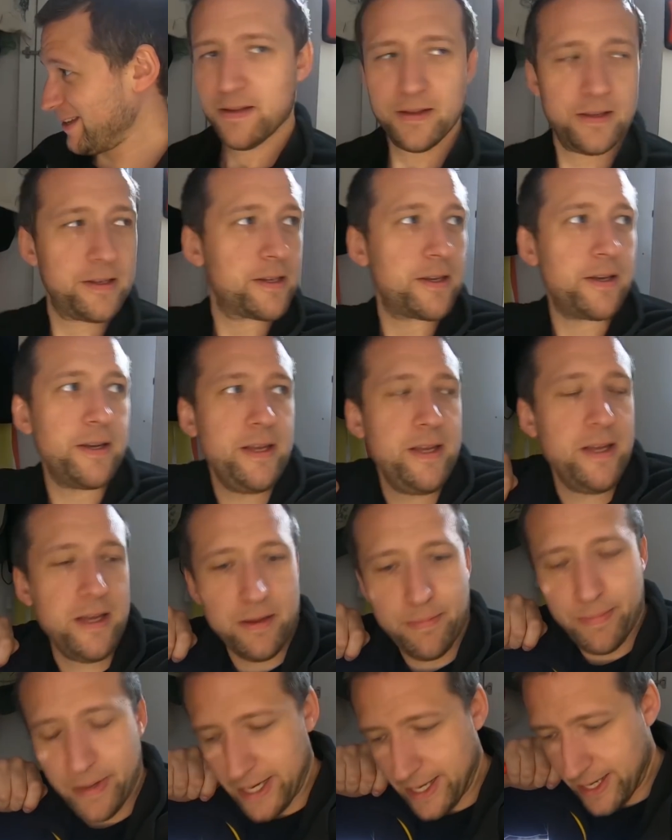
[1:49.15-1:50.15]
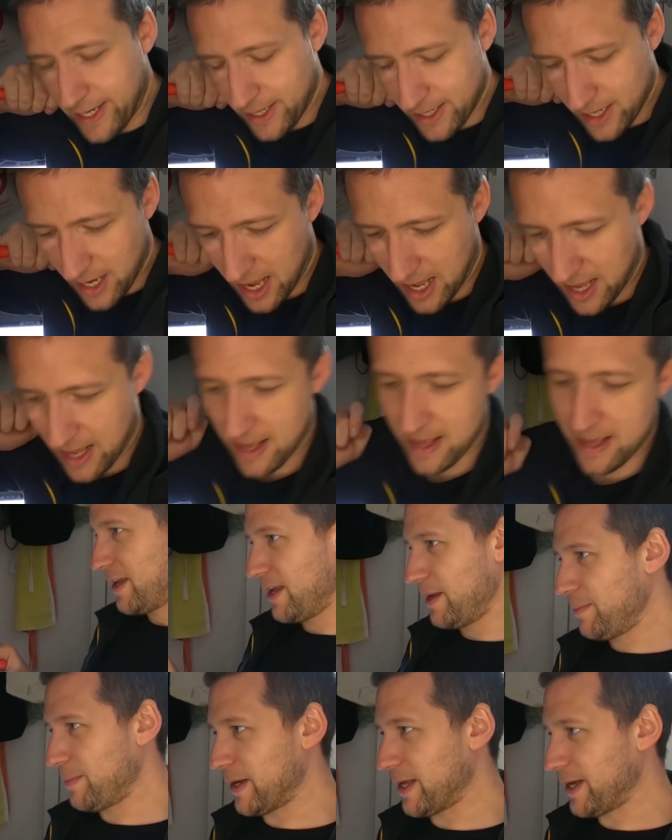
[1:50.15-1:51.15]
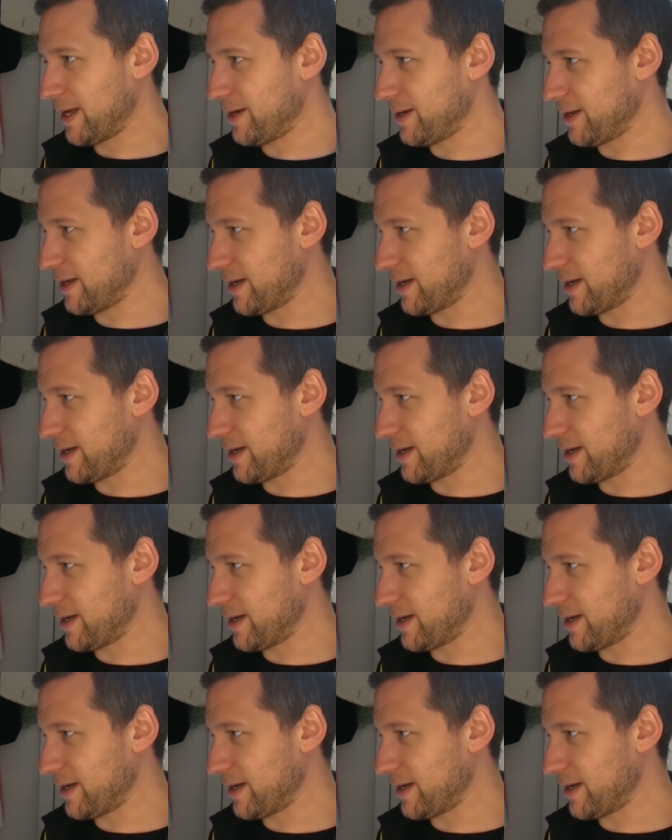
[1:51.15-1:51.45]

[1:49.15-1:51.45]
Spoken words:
This guy here played... he played